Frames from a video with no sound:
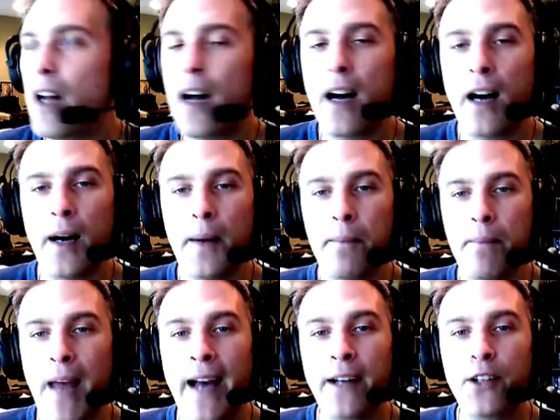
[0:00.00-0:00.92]

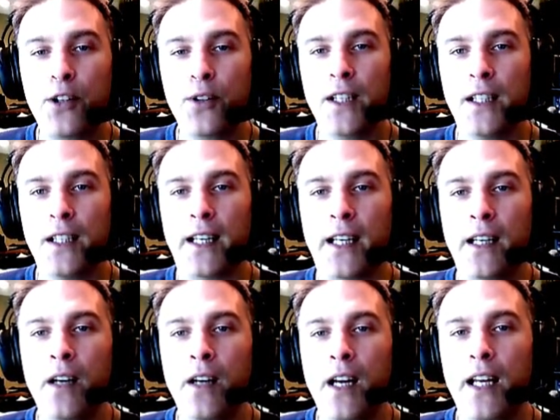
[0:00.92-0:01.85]
accurately
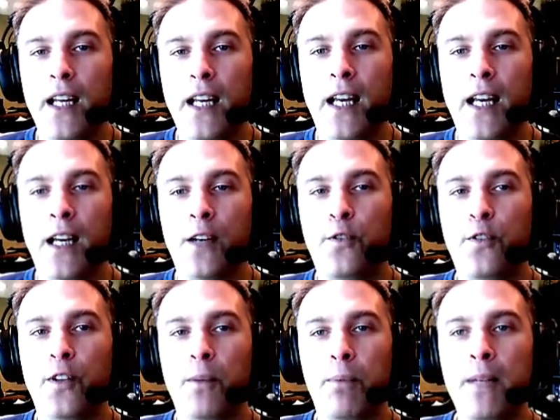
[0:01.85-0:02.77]

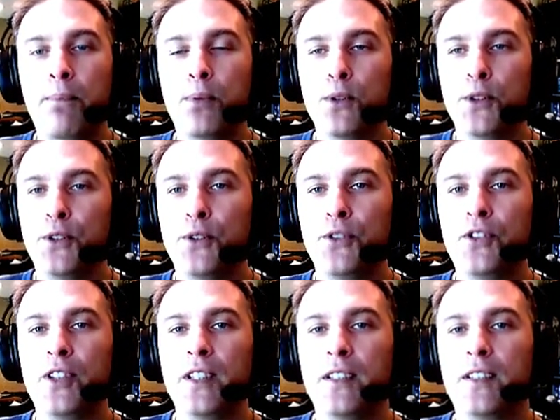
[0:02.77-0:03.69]
if the people
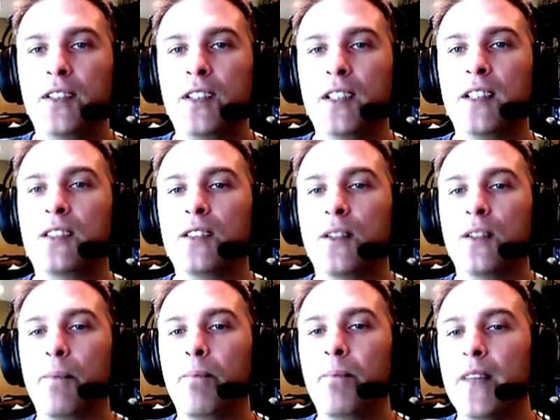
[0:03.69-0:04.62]
using the
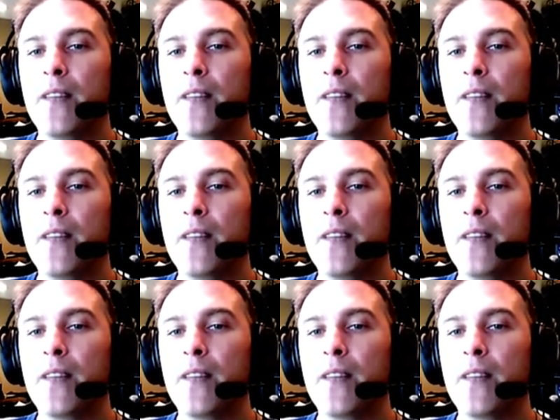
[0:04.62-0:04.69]
system